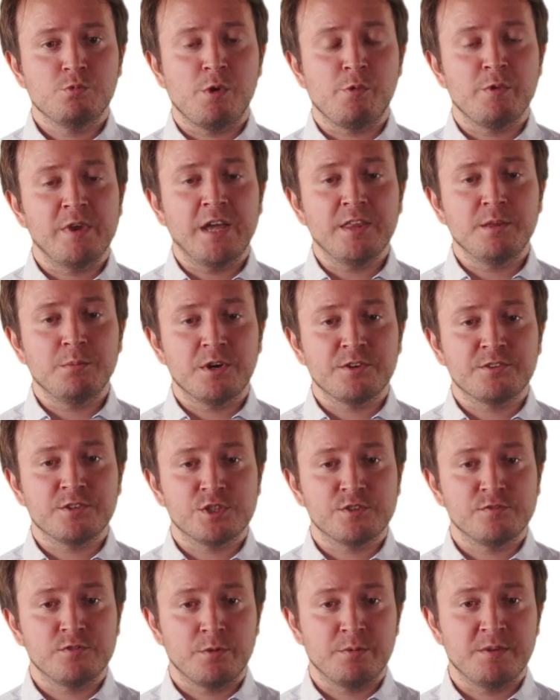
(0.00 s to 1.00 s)
When we Hadamard
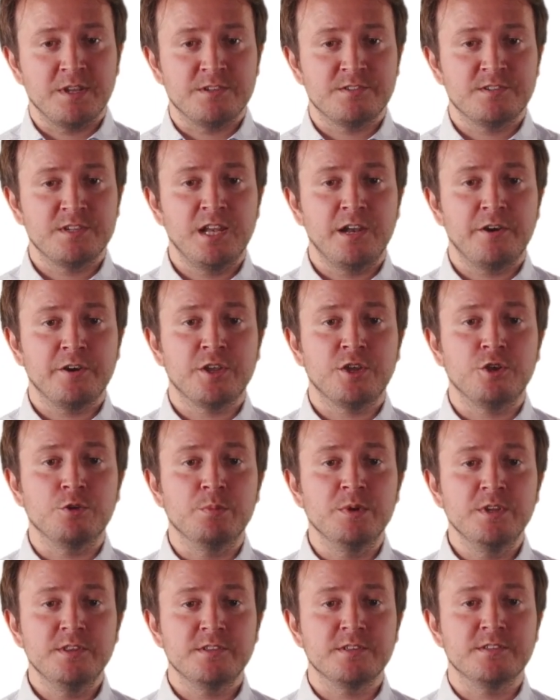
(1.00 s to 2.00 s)
transform the ancillary
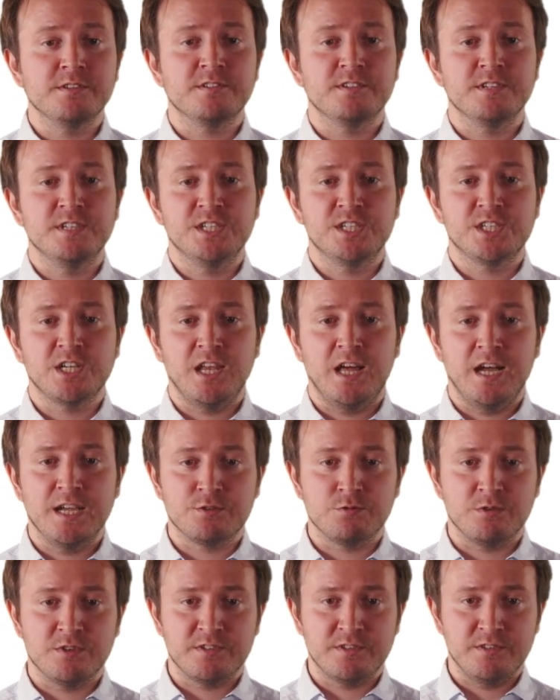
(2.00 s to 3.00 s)
qubit that is
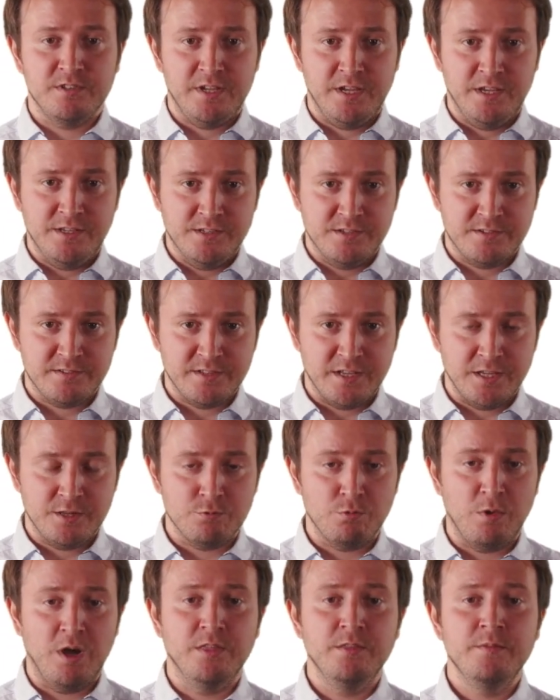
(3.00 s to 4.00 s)
initialized once in the
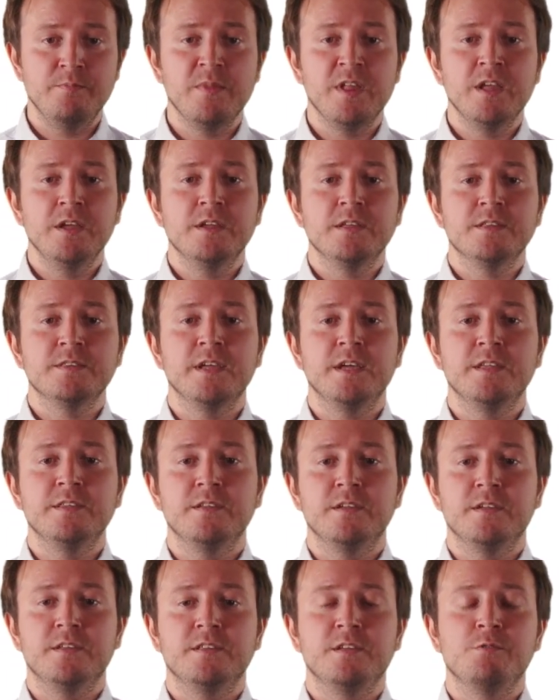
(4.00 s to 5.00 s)
state 1,
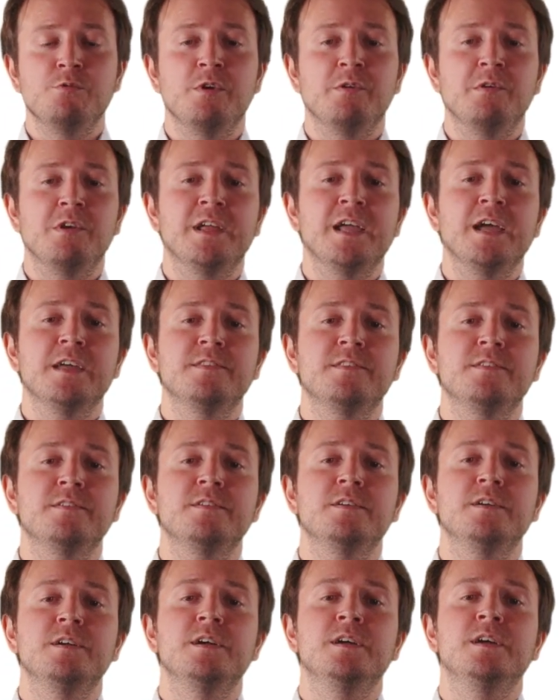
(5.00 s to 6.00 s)
then we will
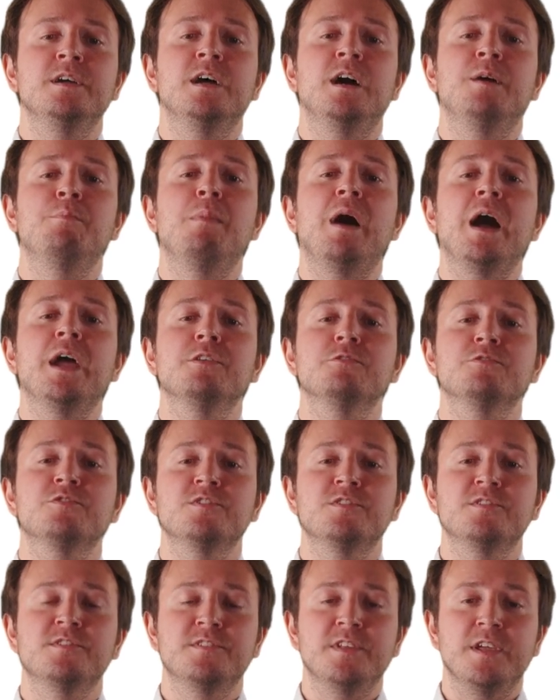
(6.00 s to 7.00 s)
get a
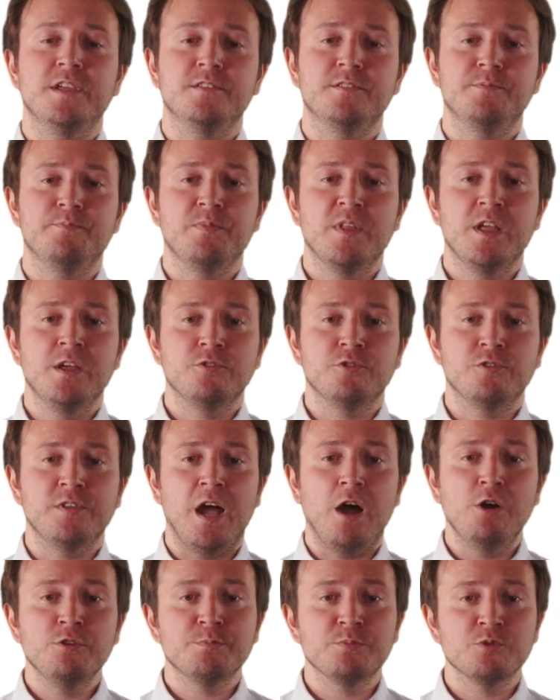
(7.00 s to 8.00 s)
minus state. So
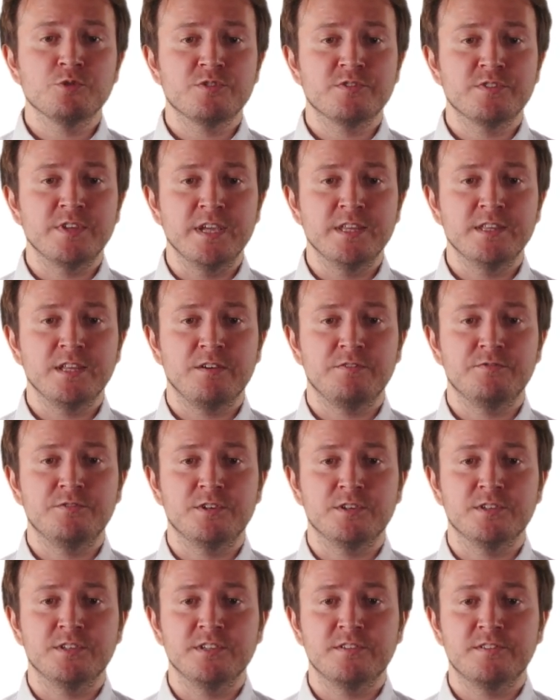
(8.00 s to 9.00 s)
the output state
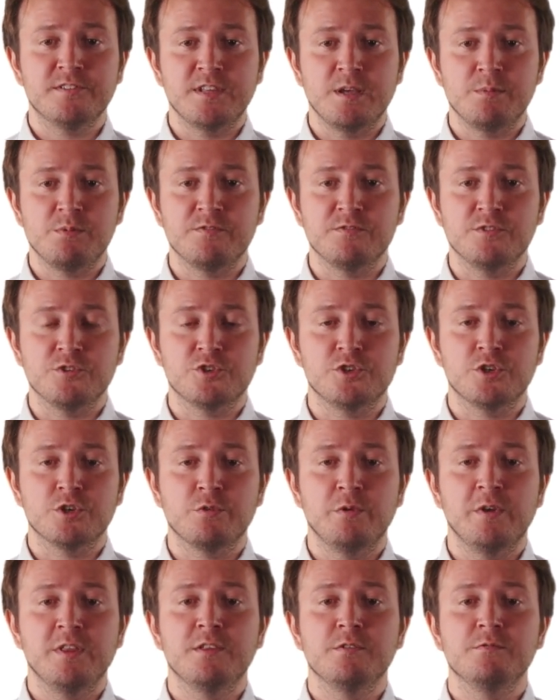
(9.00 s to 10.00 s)
after this step of the
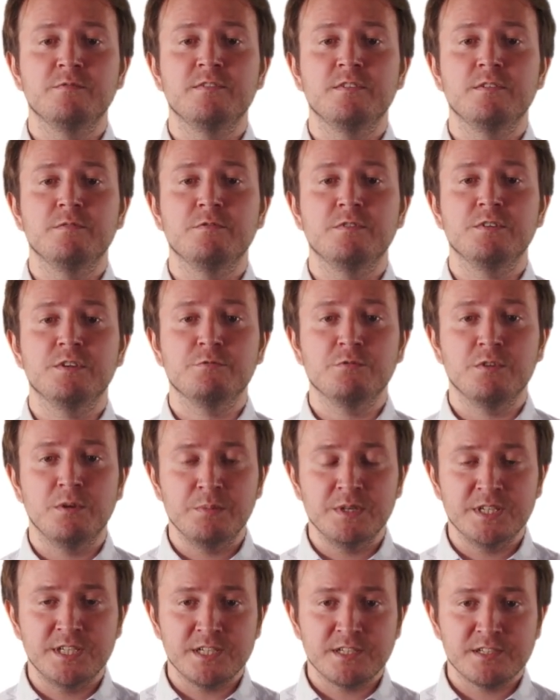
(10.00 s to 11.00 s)
circuit
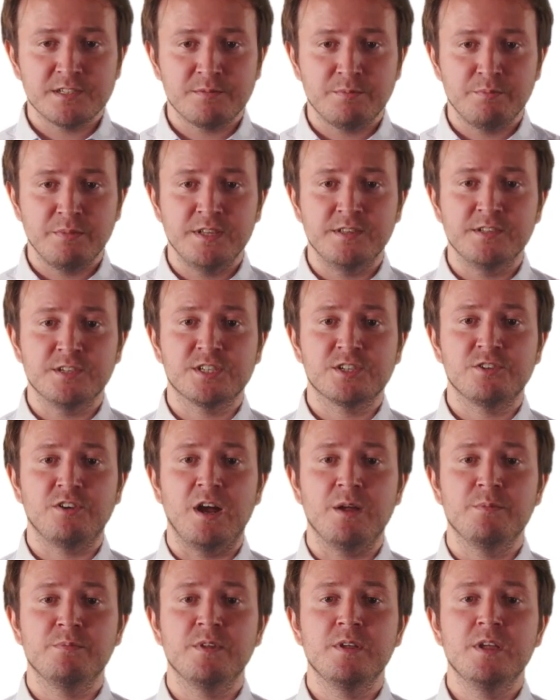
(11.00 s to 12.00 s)
will just be
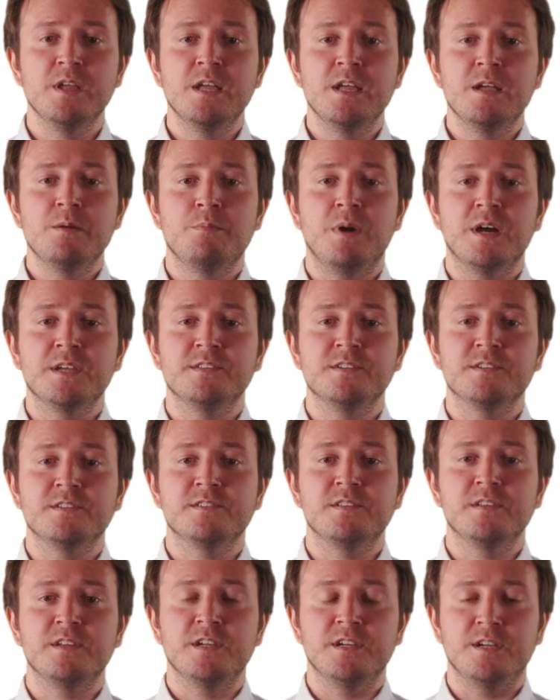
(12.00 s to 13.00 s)
described by
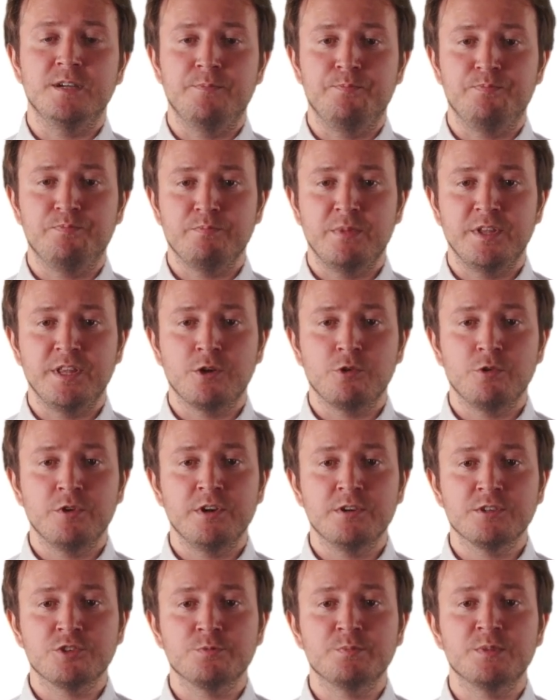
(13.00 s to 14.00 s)
this by the
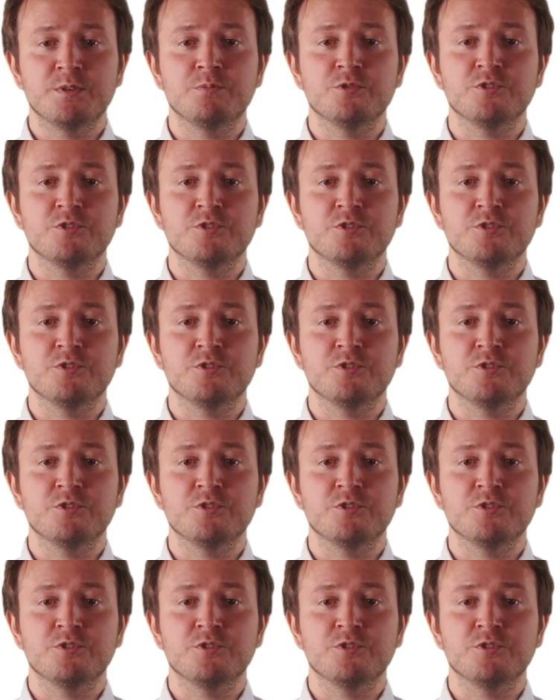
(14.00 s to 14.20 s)
coherent